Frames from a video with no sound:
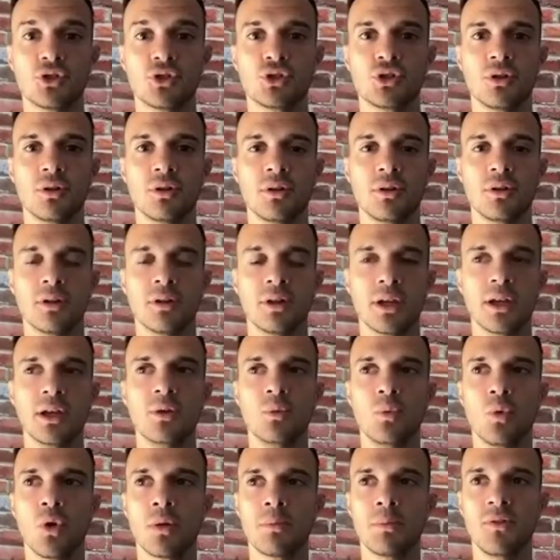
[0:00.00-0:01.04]
sure. Like, he
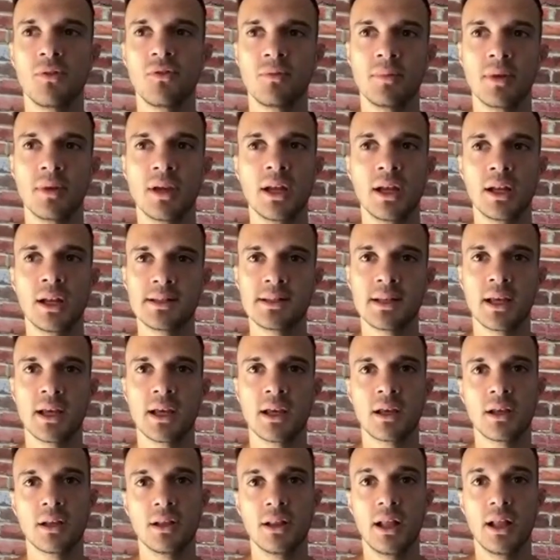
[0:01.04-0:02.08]
warned me from the beginning. He's like,
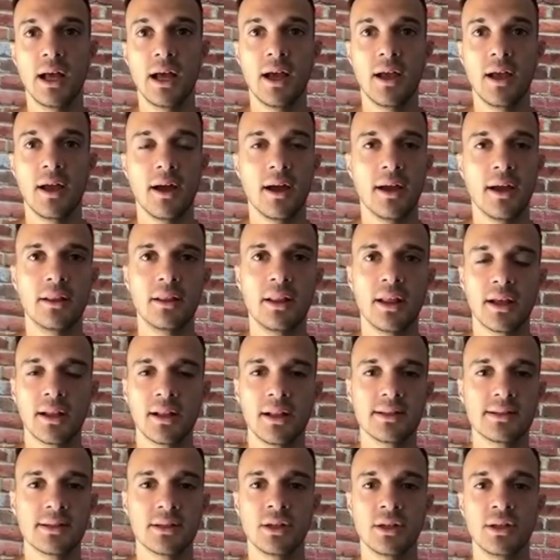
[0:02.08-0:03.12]
I like,
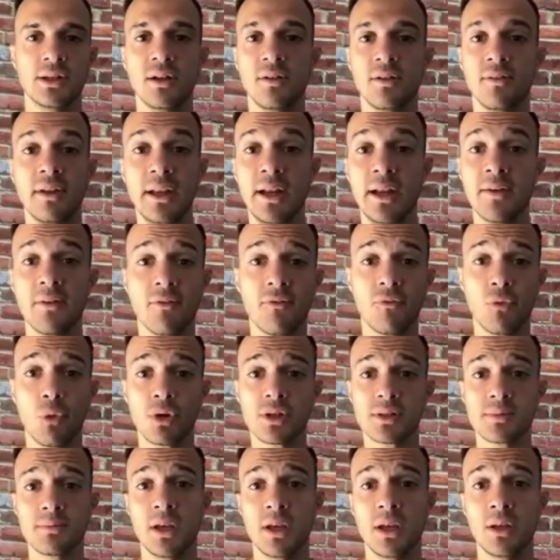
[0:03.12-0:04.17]
listen. He never
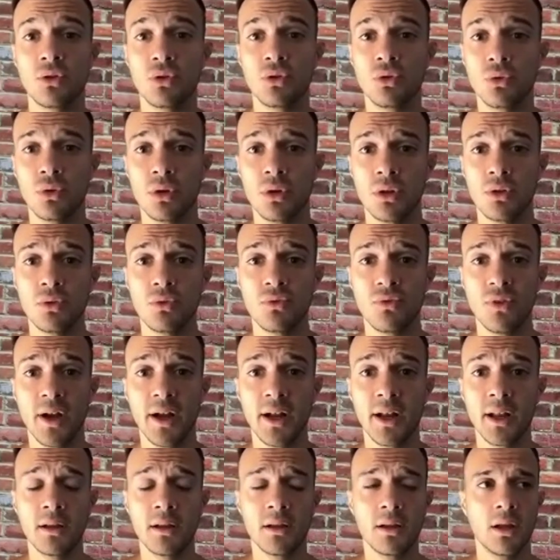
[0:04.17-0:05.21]
forced me into
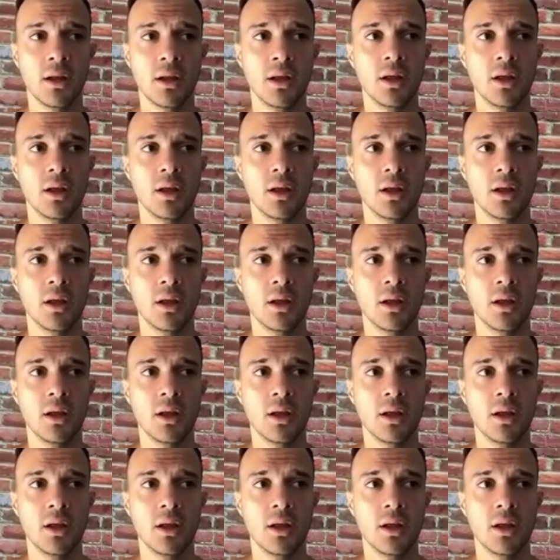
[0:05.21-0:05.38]
fighting,